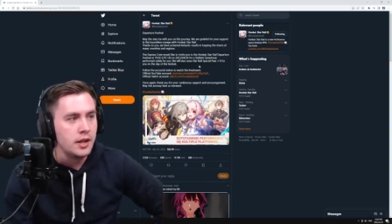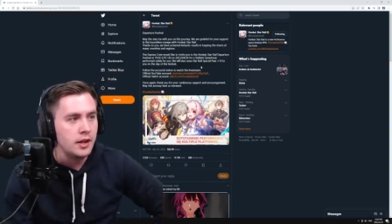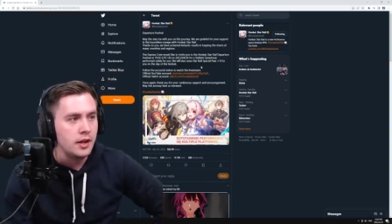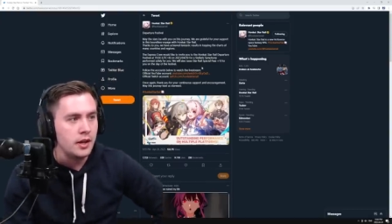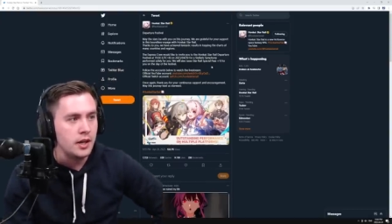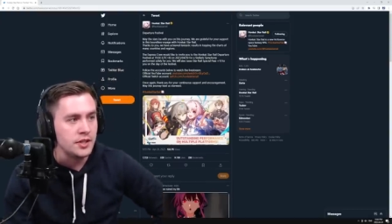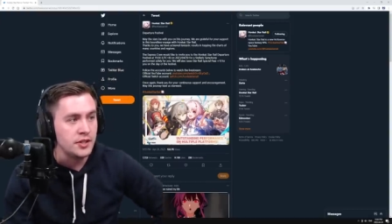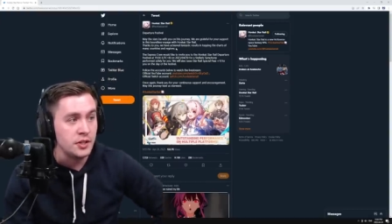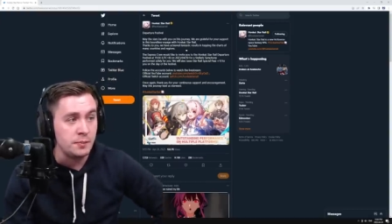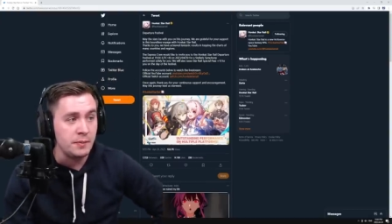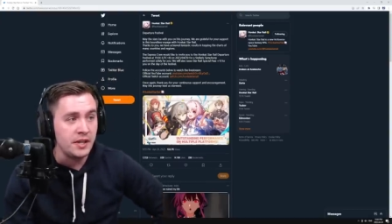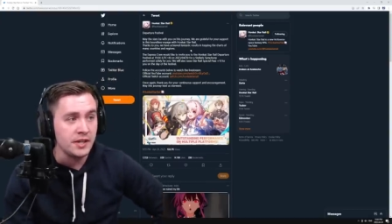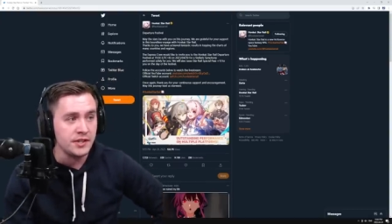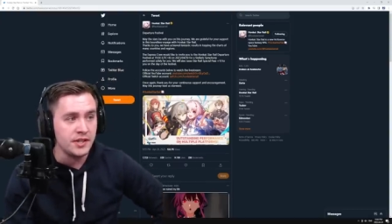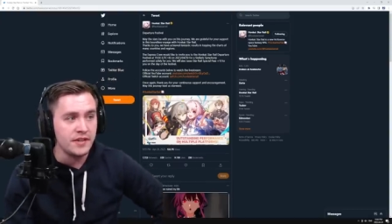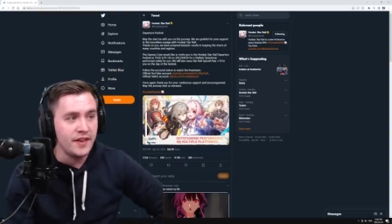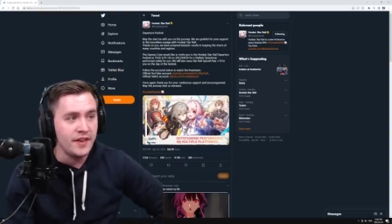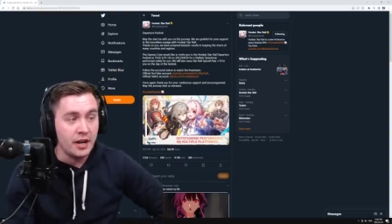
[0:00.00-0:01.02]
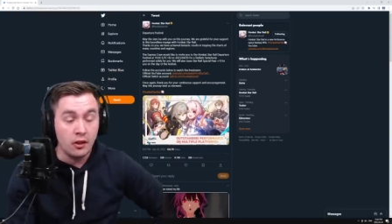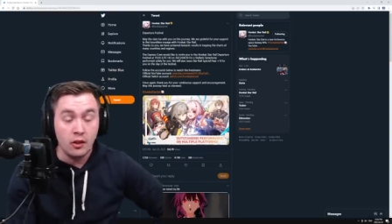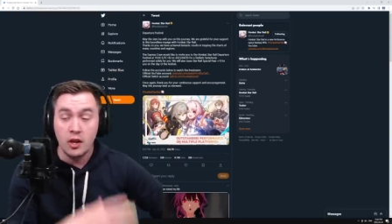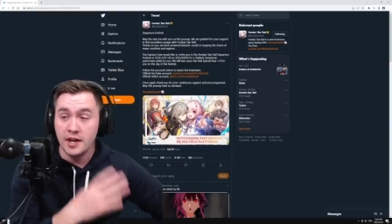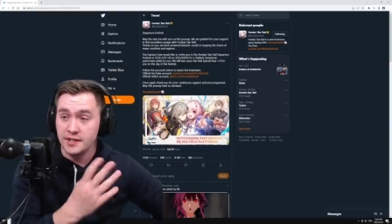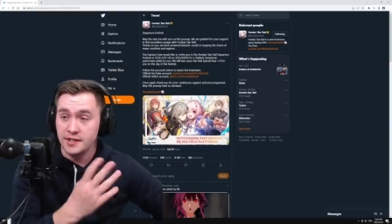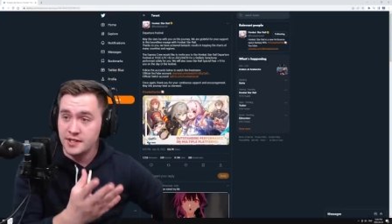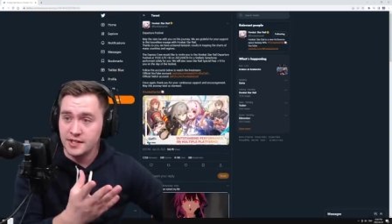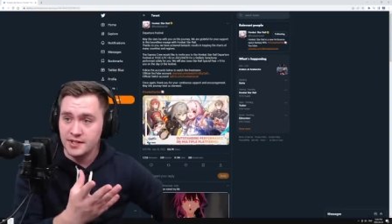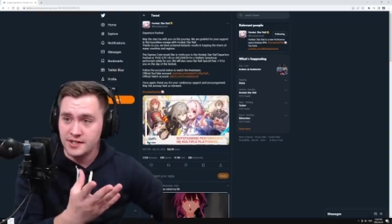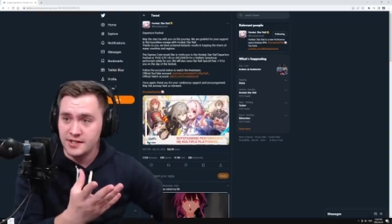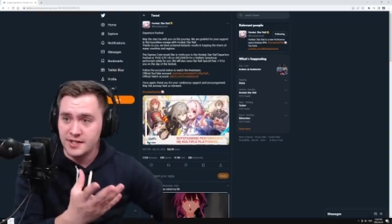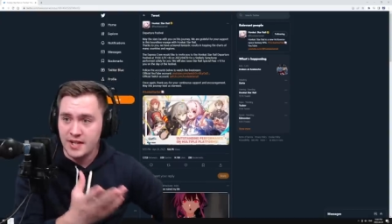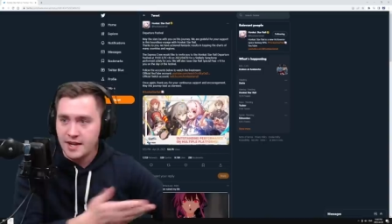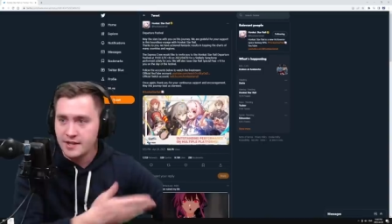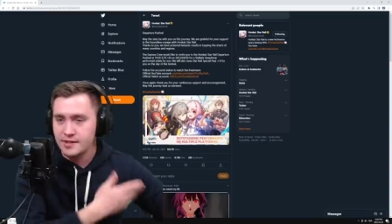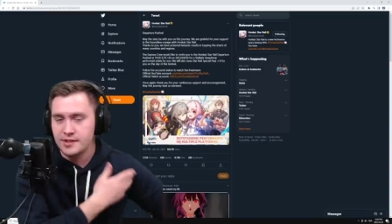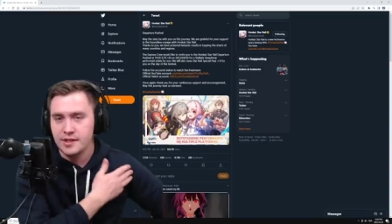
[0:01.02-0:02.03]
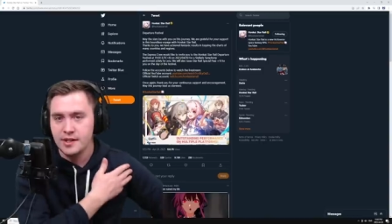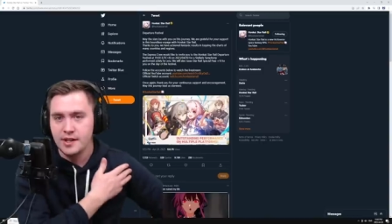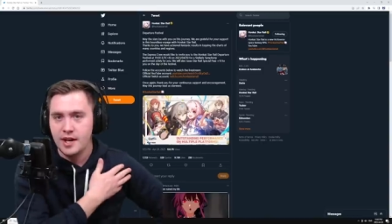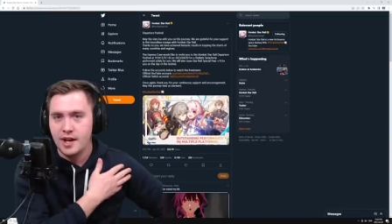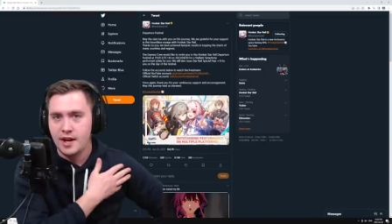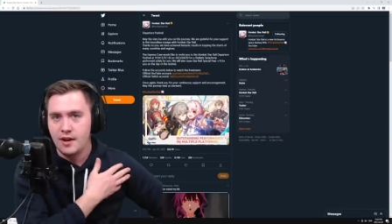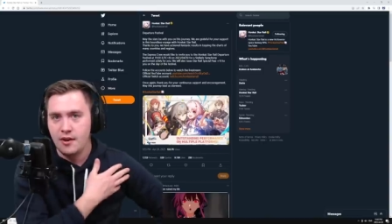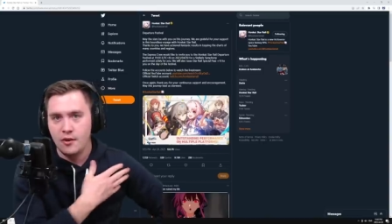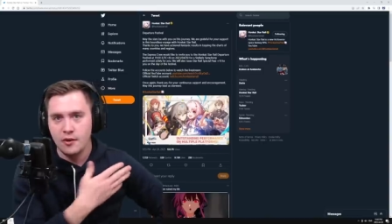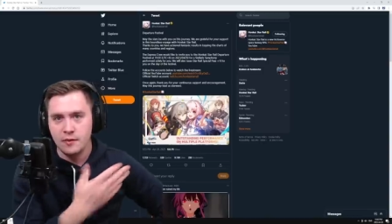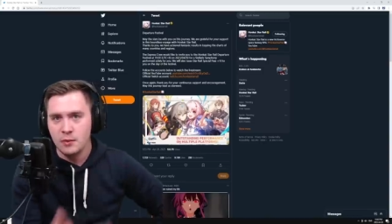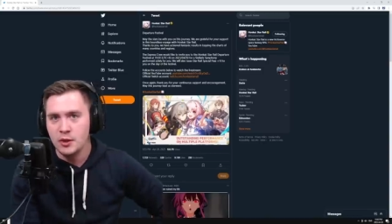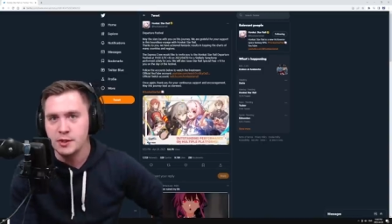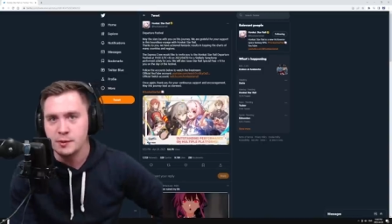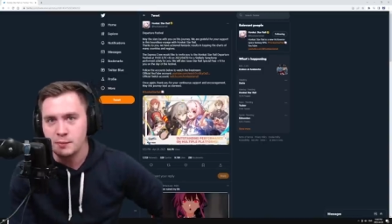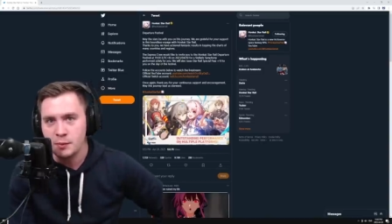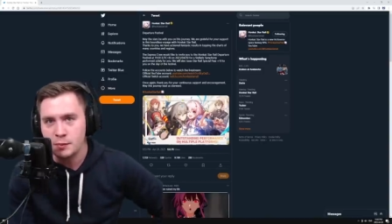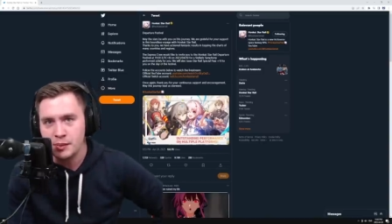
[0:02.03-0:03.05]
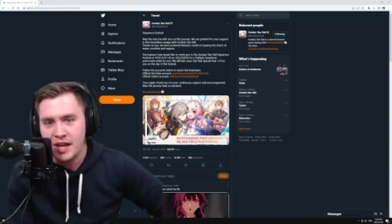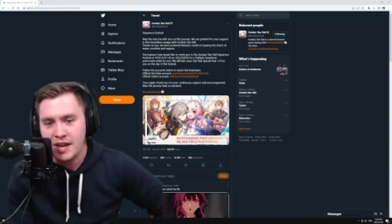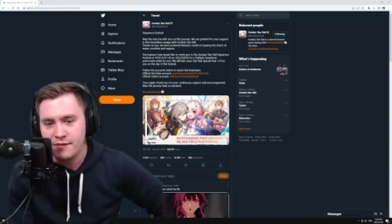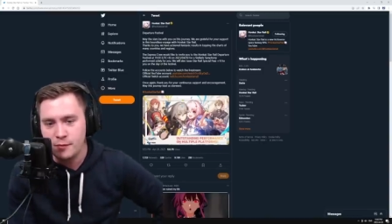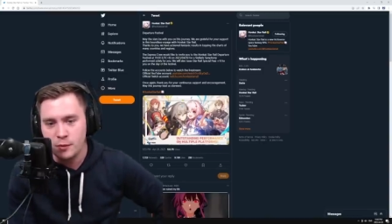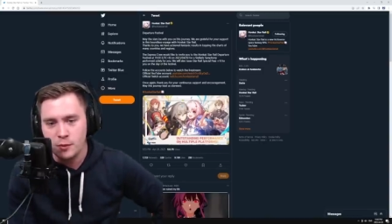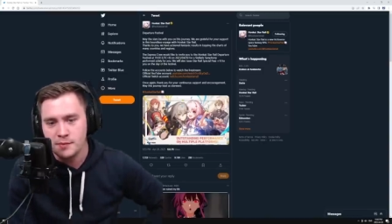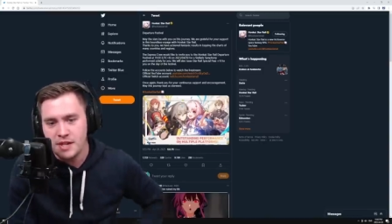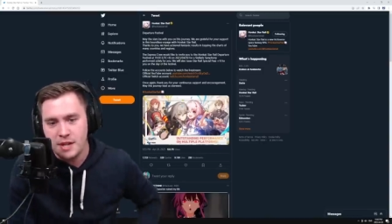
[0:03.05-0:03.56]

uh, just because they've had a lot of success uh, on multiple platforms.